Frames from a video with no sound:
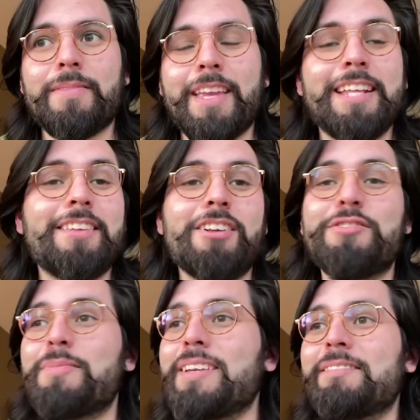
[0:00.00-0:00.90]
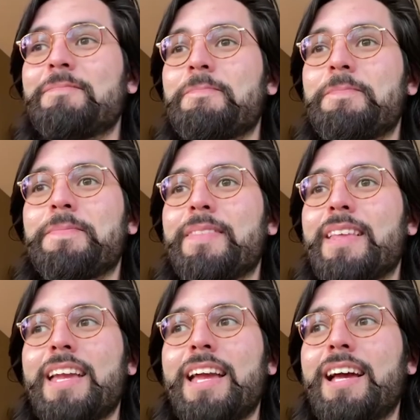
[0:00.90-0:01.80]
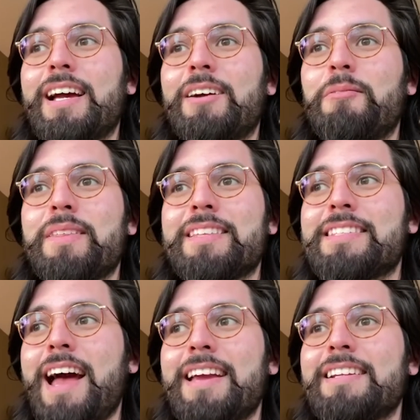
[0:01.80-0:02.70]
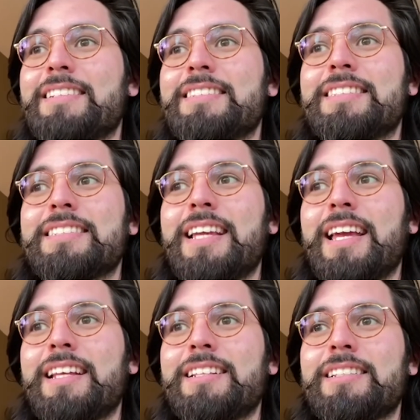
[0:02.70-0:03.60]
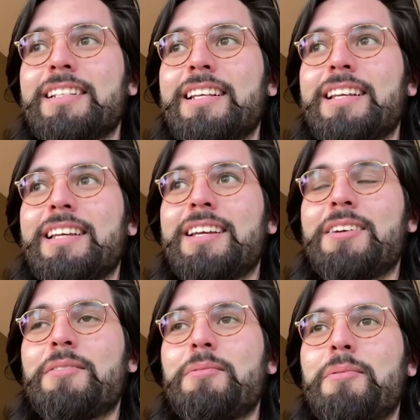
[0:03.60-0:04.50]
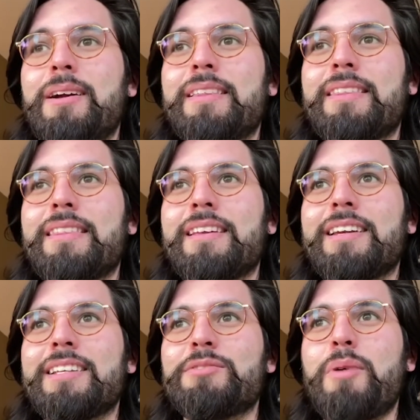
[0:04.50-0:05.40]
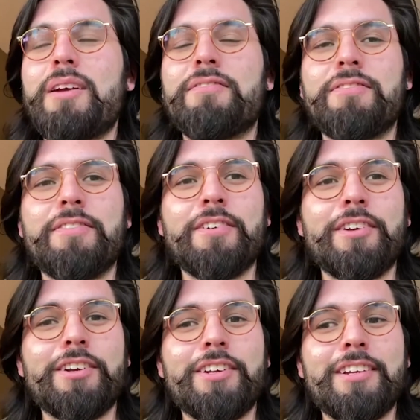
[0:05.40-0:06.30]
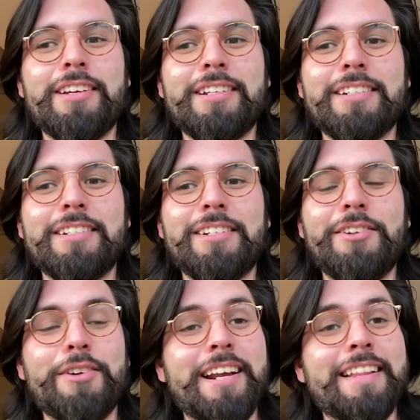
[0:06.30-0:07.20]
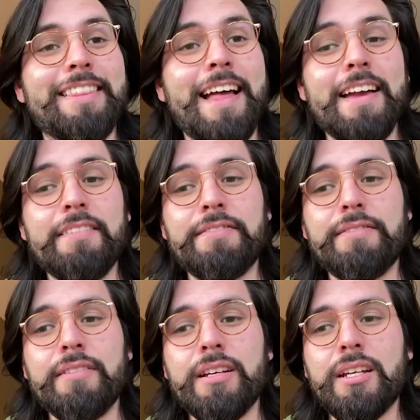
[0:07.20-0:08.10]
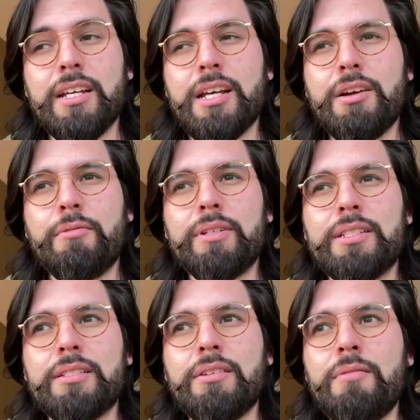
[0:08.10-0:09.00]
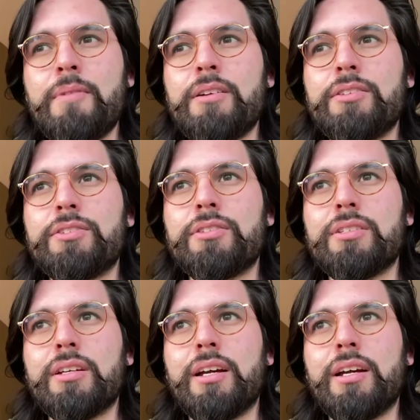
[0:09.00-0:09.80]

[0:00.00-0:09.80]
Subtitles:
He touched me with his kindness and with his way of looking at life with so much